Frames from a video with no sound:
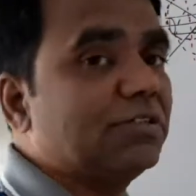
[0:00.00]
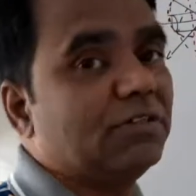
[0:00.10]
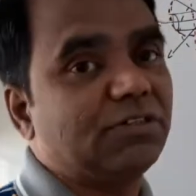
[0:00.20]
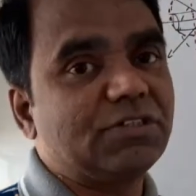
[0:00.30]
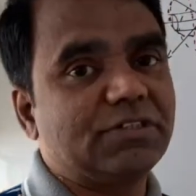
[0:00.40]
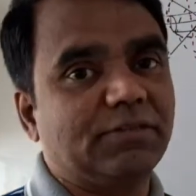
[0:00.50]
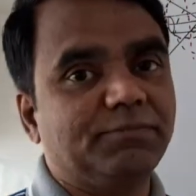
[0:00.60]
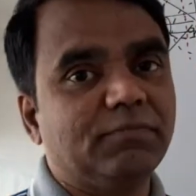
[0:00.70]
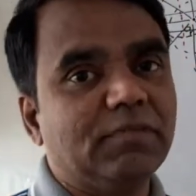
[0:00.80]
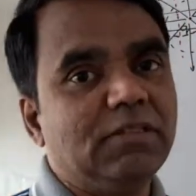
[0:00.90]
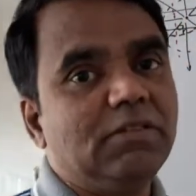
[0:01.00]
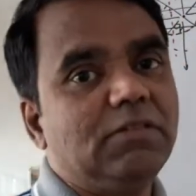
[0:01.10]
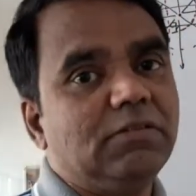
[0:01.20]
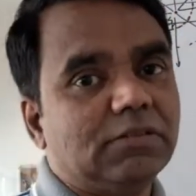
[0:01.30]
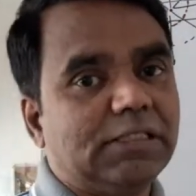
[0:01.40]
to understand.
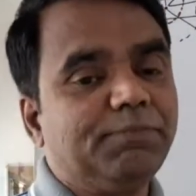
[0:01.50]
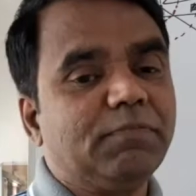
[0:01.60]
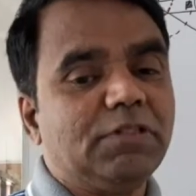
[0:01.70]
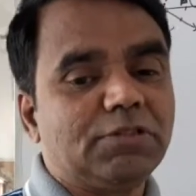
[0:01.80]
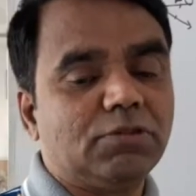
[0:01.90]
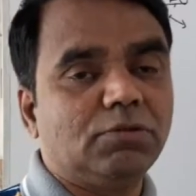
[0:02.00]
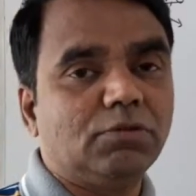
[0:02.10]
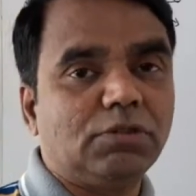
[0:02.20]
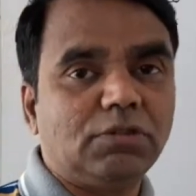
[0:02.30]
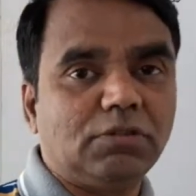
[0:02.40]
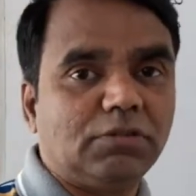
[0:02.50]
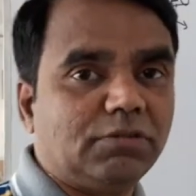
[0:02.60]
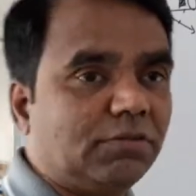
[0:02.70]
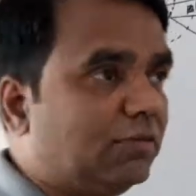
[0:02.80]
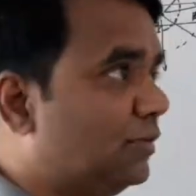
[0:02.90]
Okay,
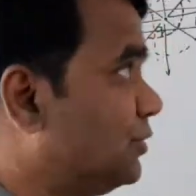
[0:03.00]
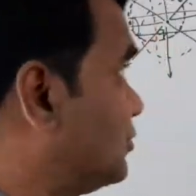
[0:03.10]
so